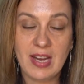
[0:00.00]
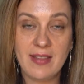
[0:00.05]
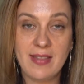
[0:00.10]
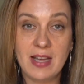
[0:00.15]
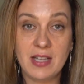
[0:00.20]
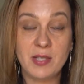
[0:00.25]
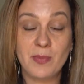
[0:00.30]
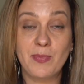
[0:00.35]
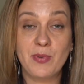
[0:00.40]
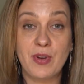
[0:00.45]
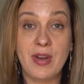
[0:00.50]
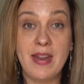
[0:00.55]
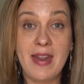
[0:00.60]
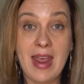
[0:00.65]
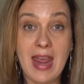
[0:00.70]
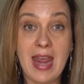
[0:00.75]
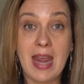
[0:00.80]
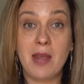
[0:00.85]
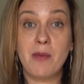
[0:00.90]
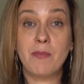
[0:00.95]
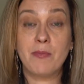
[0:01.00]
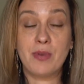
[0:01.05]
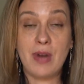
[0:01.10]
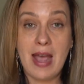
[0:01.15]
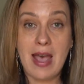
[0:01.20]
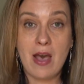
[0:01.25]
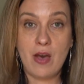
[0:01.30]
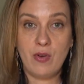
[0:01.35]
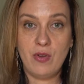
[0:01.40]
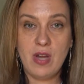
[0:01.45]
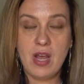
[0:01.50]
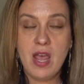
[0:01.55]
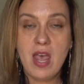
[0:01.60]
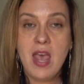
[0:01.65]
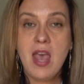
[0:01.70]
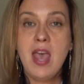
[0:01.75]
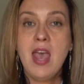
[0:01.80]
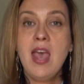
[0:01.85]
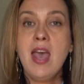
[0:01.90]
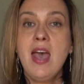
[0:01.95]
and that's Brene Brown.
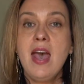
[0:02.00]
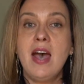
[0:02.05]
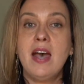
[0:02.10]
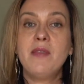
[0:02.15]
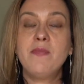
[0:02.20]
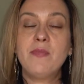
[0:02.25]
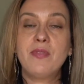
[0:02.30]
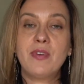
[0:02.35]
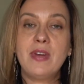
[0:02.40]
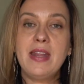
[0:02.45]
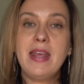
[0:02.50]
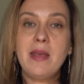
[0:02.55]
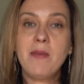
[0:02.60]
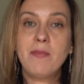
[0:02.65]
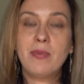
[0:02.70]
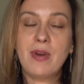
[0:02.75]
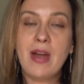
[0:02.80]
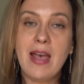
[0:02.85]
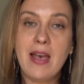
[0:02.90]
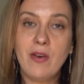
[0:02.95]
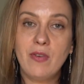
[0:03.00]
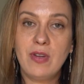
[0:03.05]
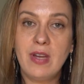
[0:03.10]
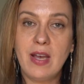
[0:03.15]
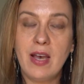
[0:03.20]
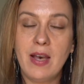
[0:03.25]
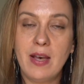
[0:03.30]
And Brene Brown